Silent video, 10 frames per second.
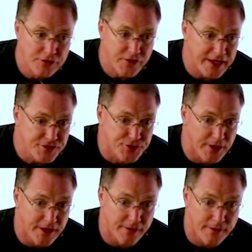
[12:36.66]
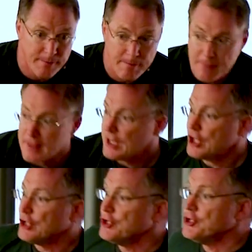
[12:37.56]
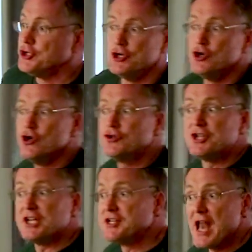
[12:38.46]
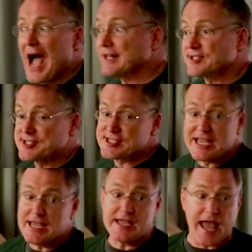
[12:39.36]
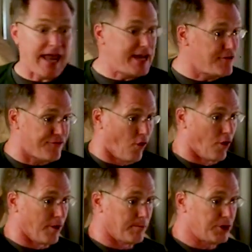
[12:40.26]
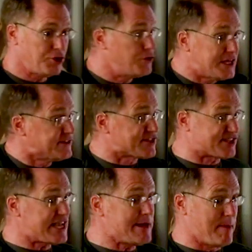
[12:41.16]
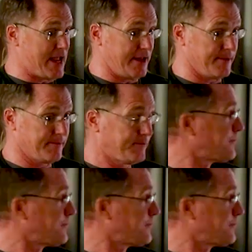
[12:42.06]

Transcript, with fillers: to Israel, You did not see any form. You didn't see me.